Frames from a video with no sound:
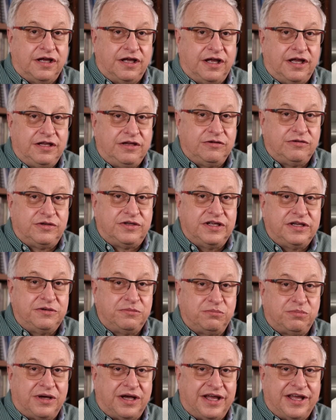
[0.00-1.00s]
and you
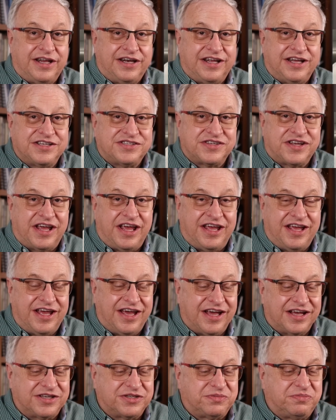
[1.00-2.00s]
didn't buy an
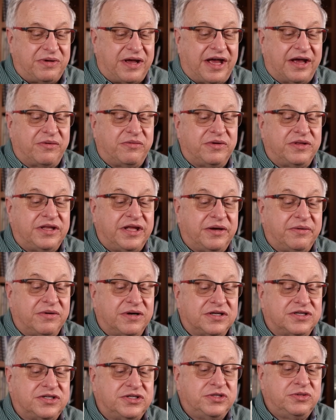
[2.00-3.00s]
SKX back when they
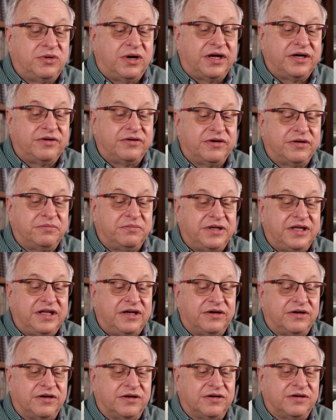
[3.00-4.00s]
were
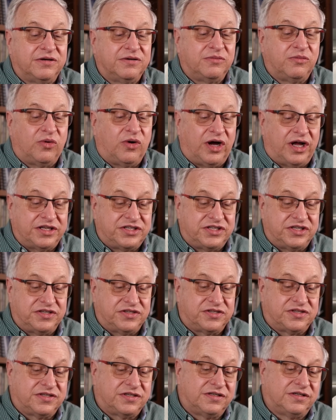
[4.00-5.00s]
200-meter
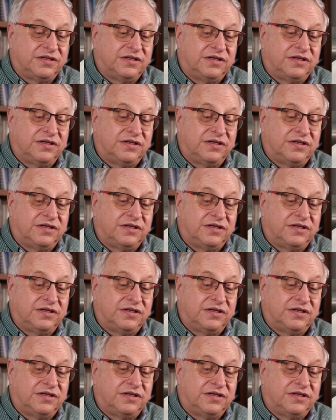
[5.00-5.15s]
watches,